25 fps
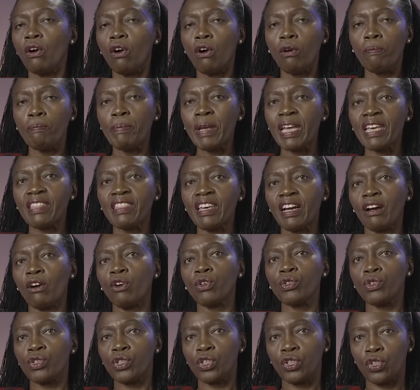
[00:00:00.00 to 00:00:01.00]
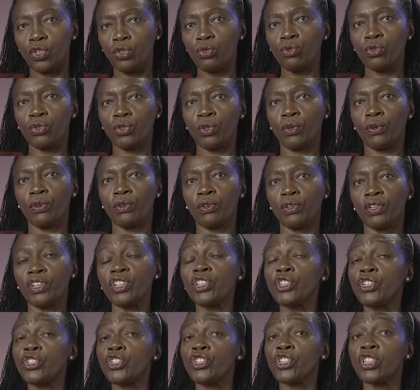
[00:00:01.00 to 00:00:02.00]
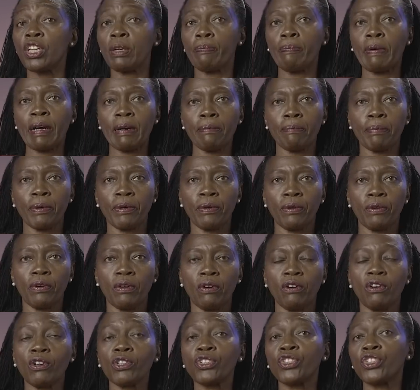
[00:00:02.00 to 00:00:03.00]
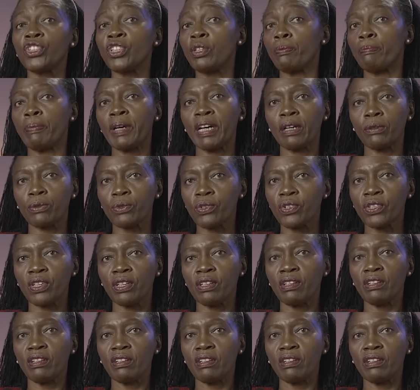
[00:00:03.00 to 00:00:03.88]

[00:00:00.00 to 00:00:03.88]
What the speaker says: Obey the Constitution. Shape up or ship out.